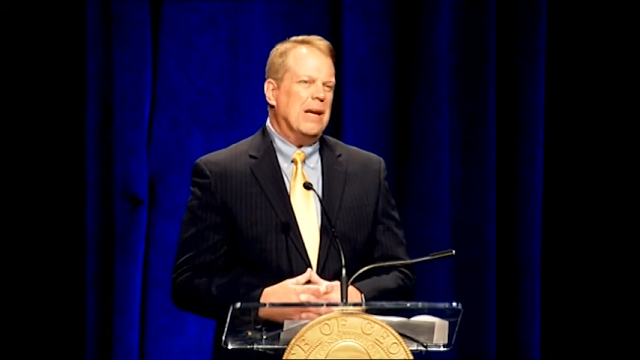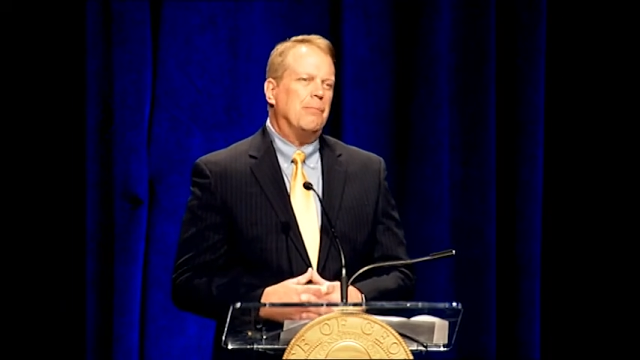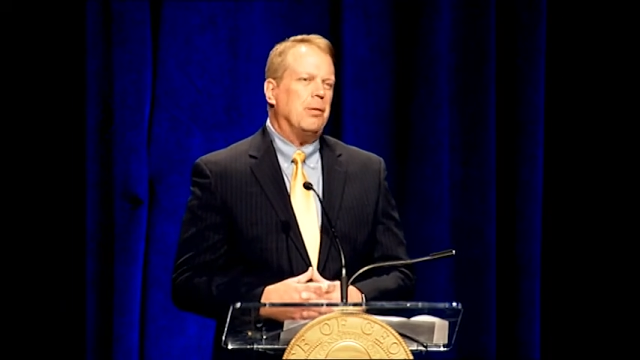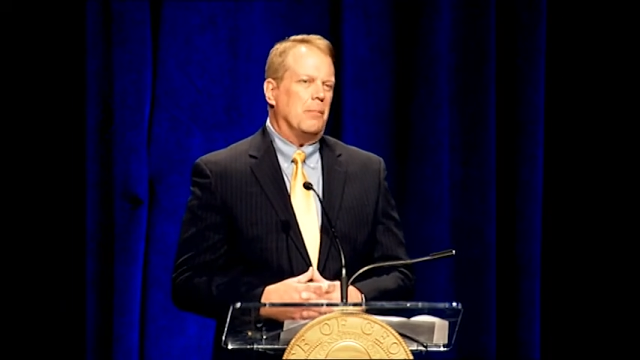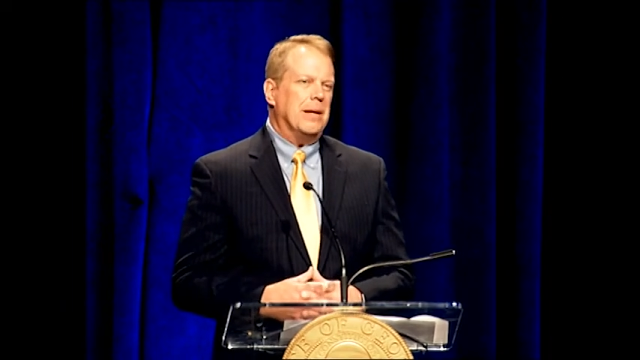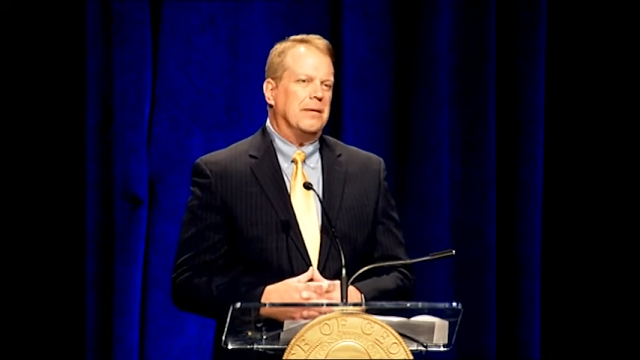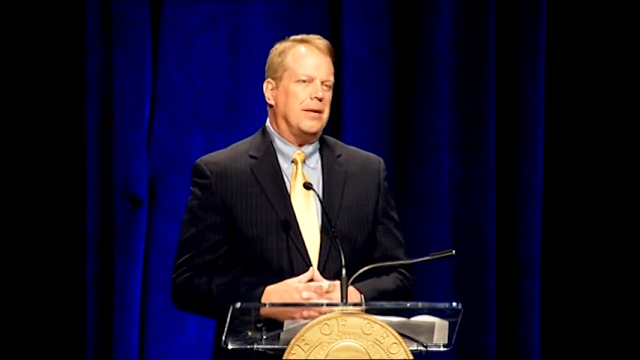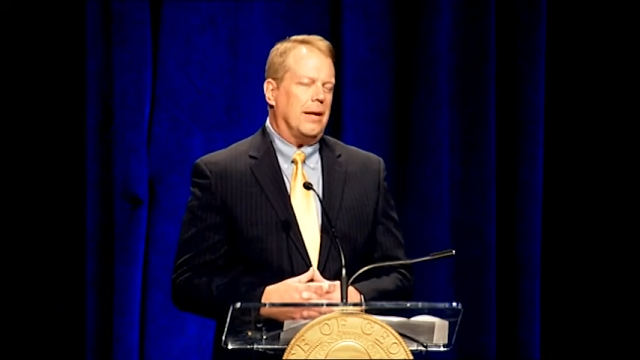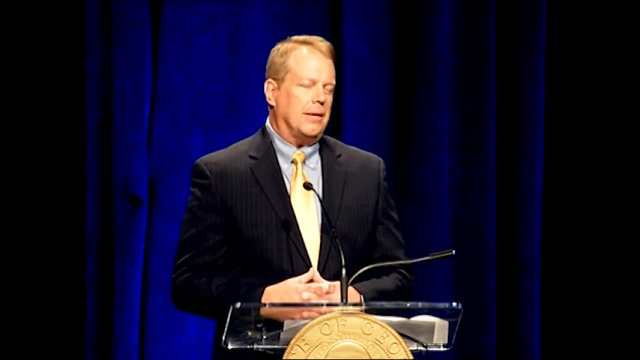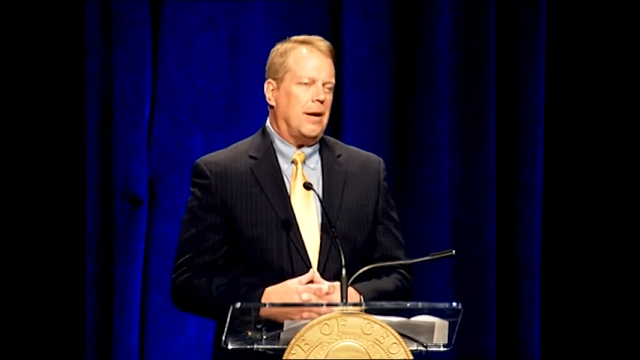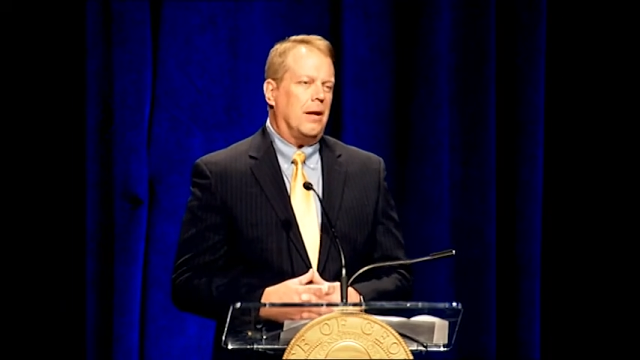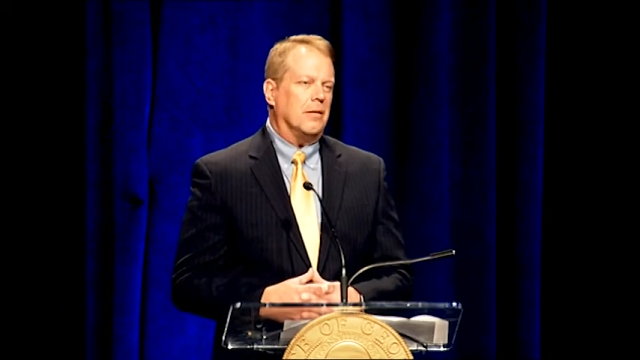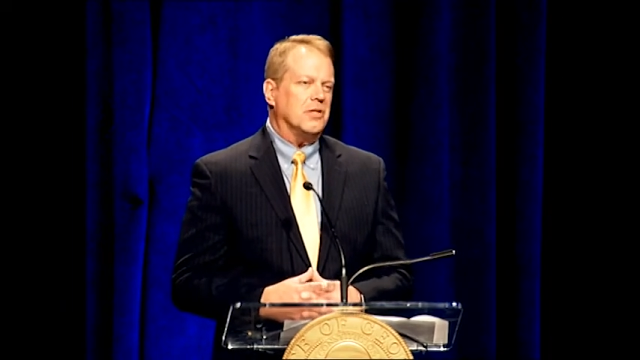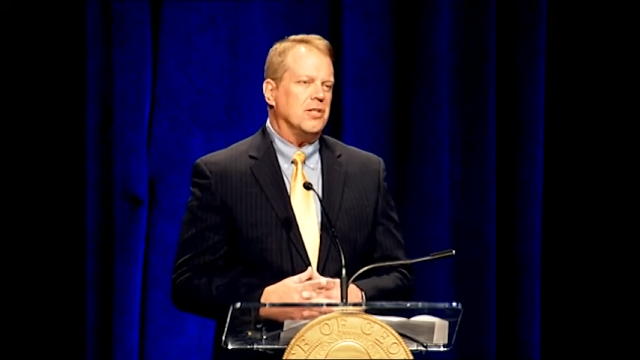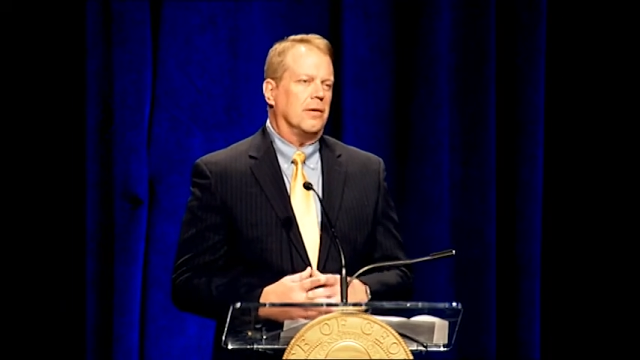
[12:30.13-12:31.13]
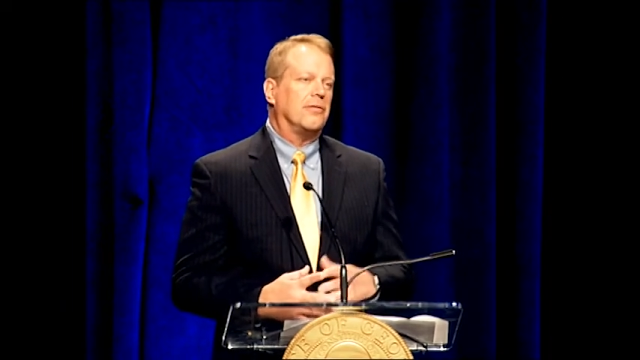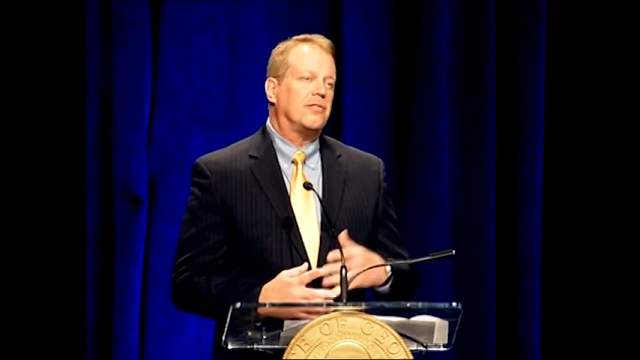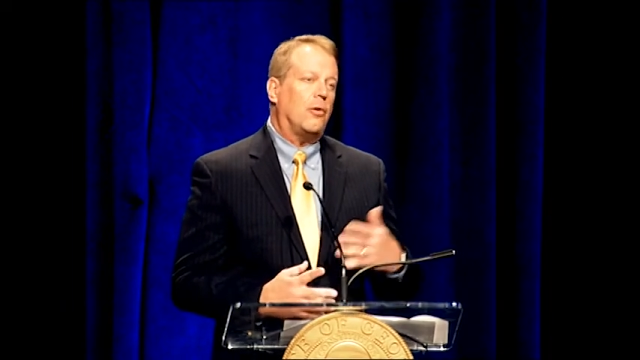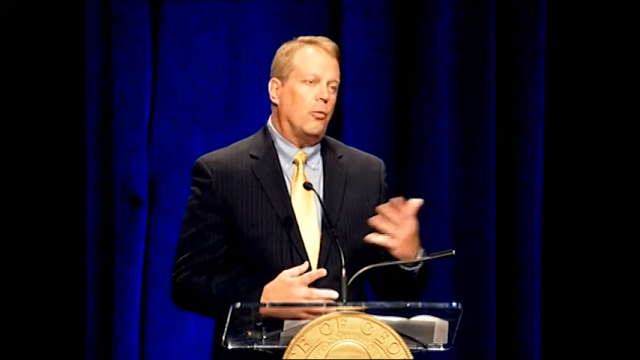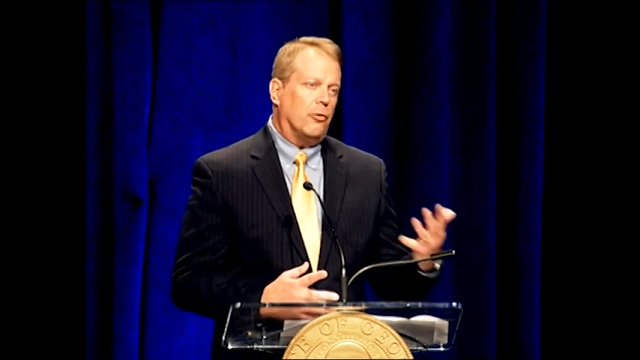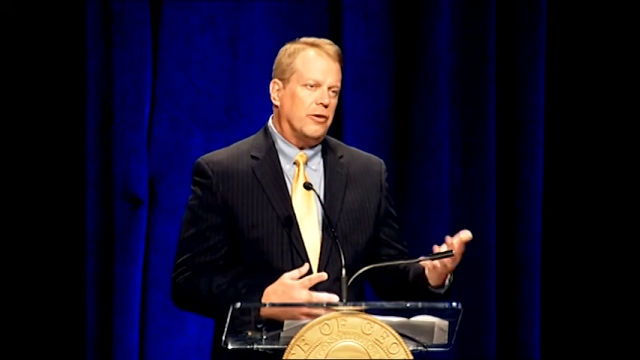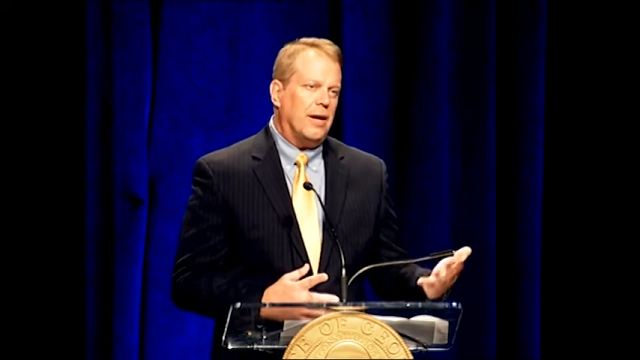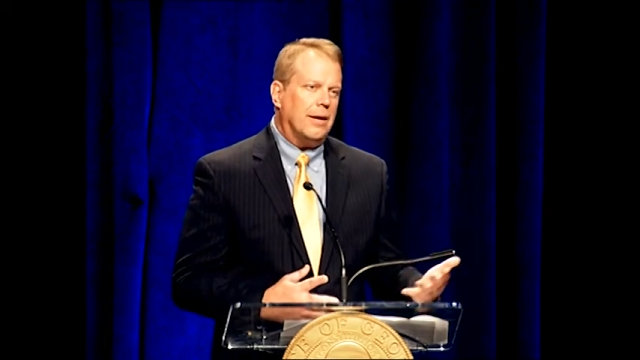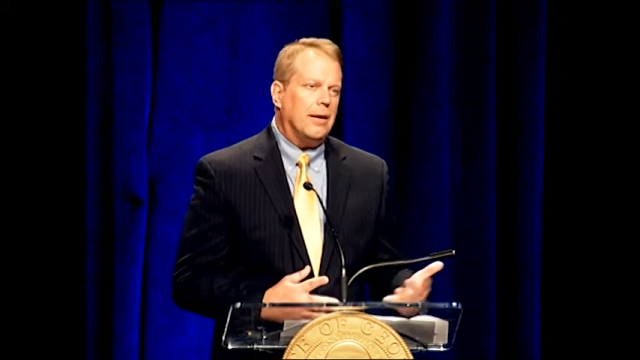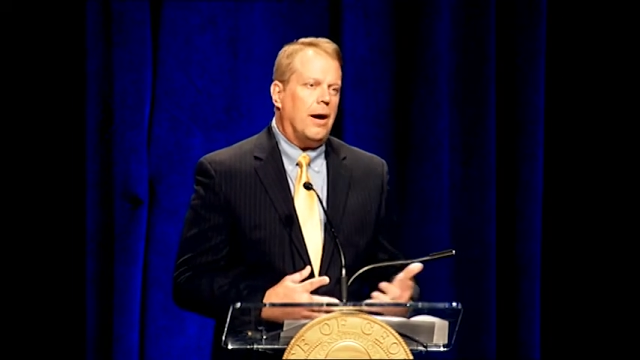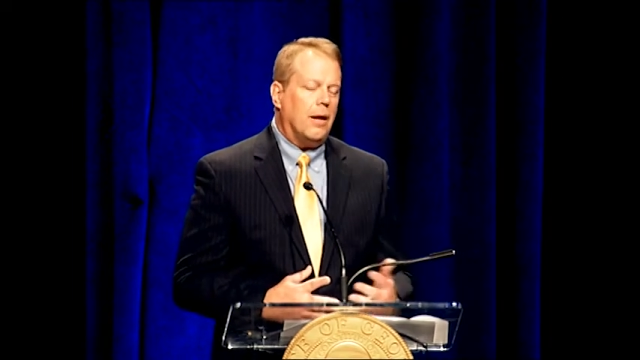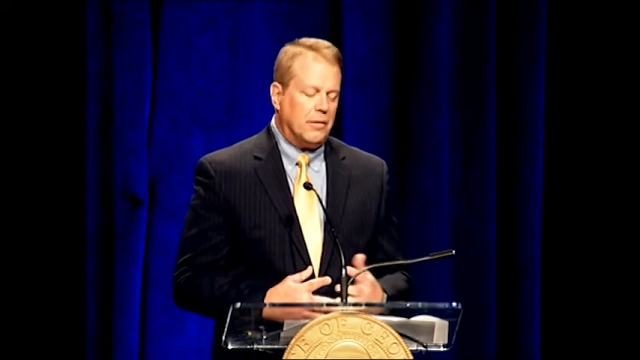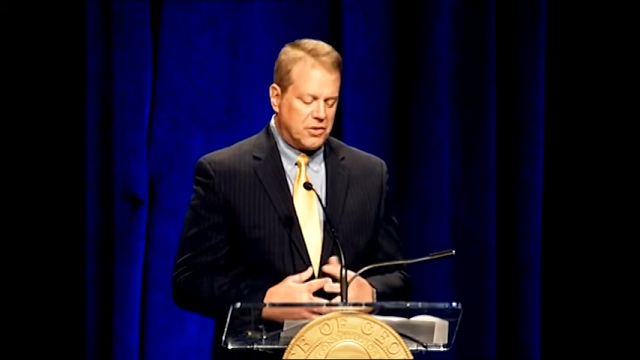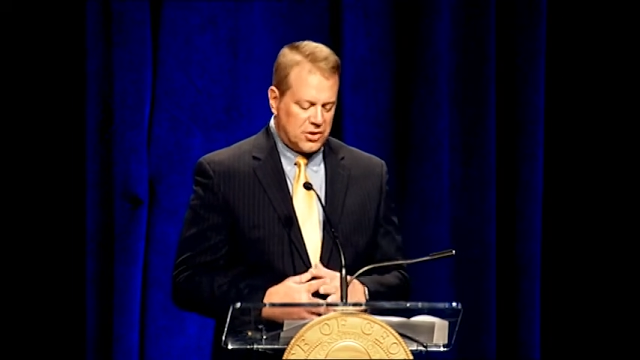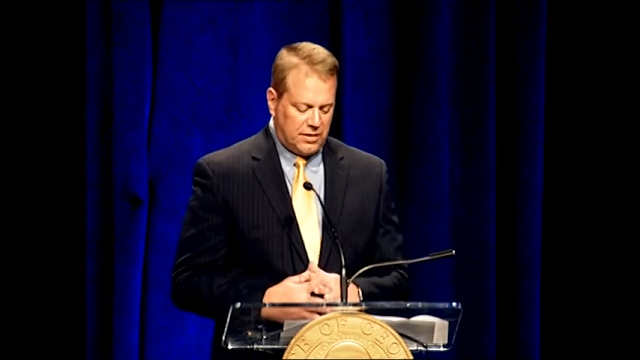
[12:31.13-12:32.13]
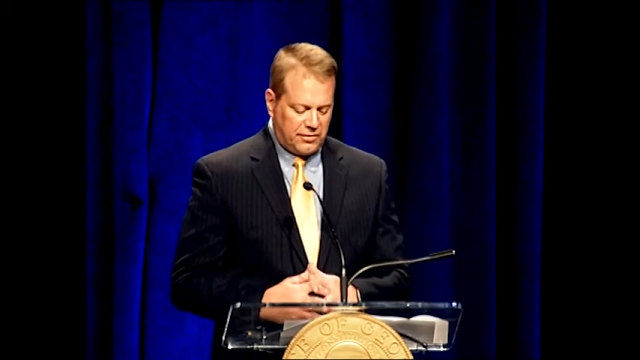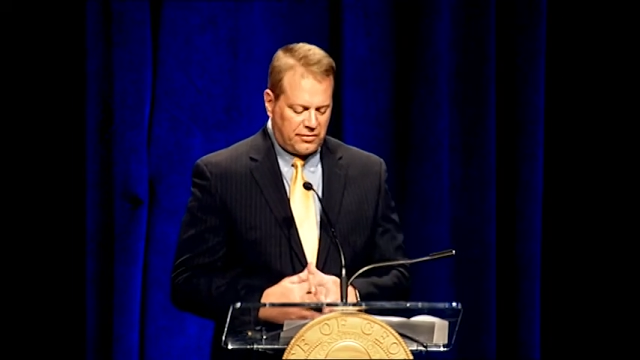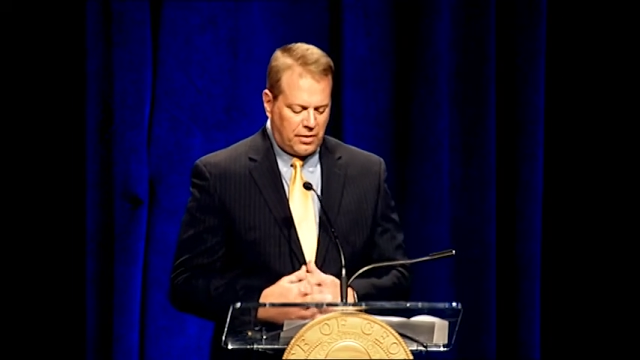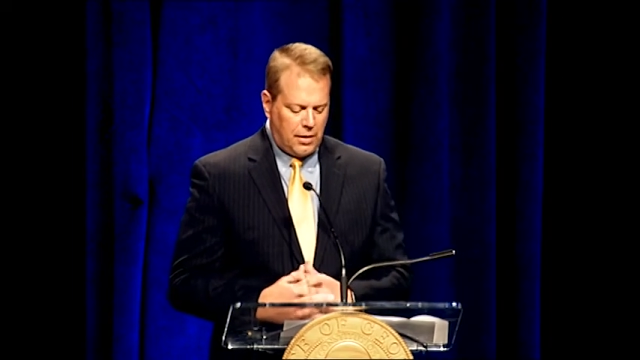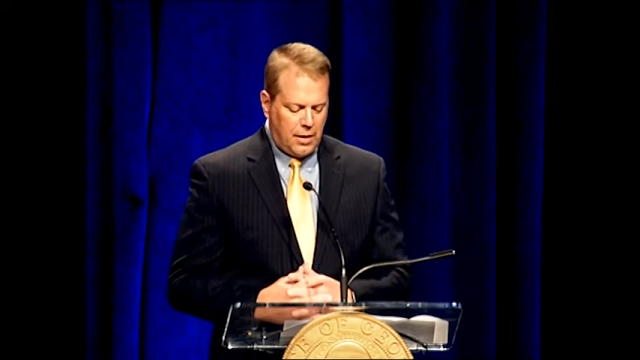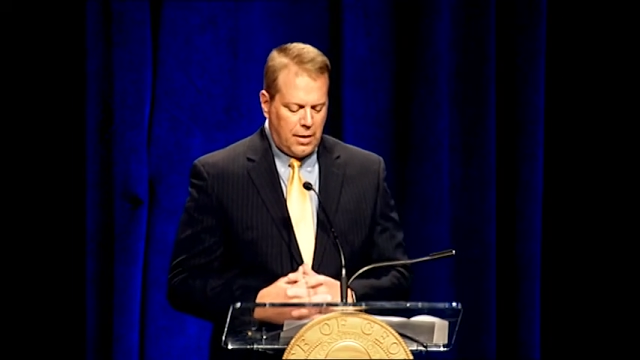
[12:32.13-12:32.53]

implement technology, solar technologies.